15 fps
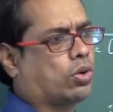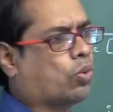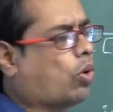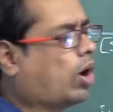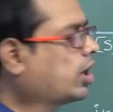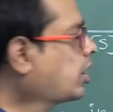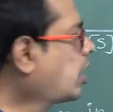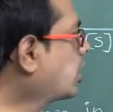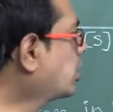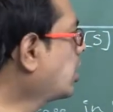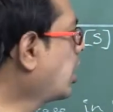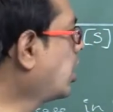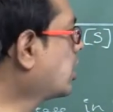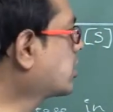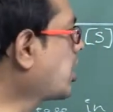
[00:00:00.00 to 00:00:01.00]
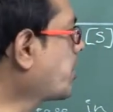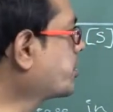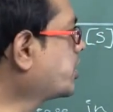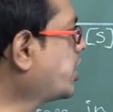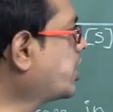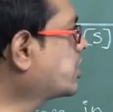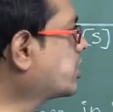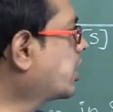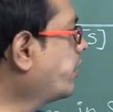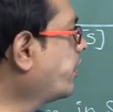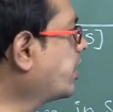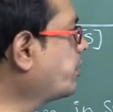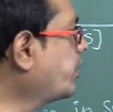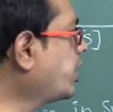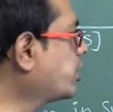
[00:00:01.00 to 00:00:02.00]
What are the substrates
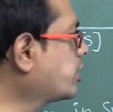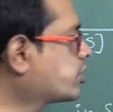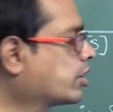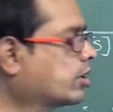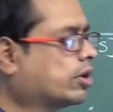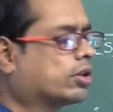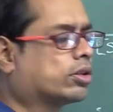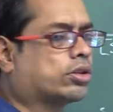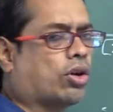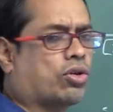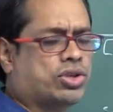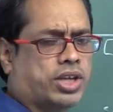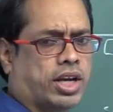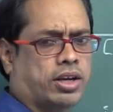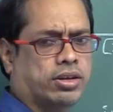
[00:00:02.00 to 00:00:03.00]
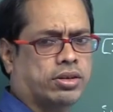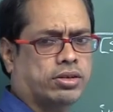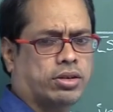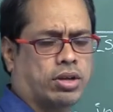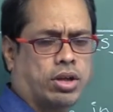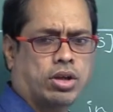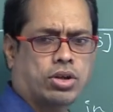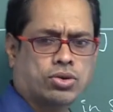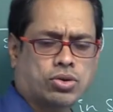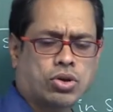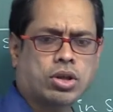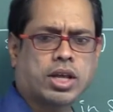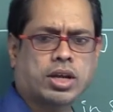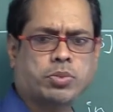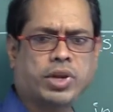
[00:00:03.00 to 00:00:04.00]
given means 1000. So
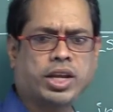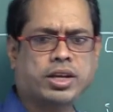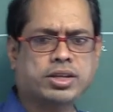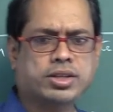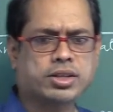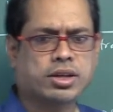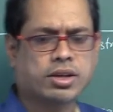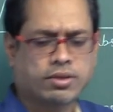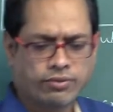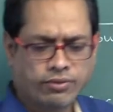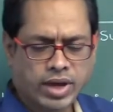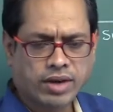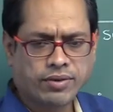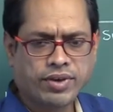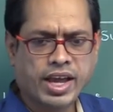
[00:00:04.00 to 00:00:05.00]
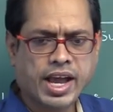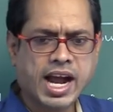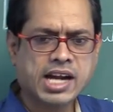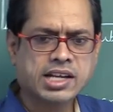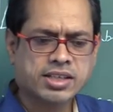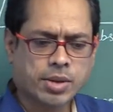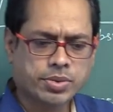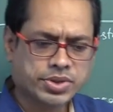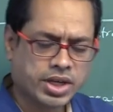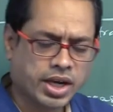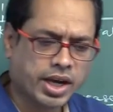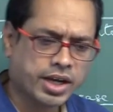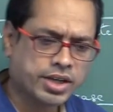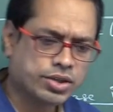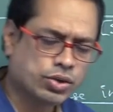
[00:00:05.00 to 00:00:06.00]
that means when we add
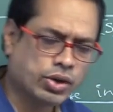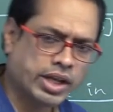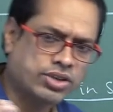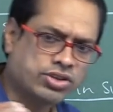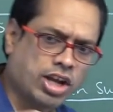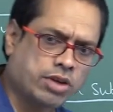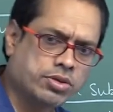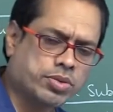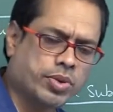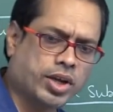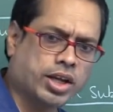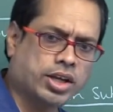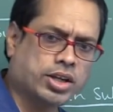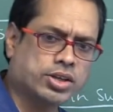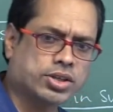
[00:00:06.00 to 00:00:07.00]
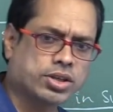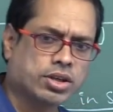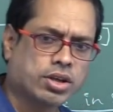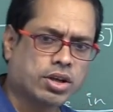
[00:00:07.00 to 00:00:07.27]
substrates to enzymes means,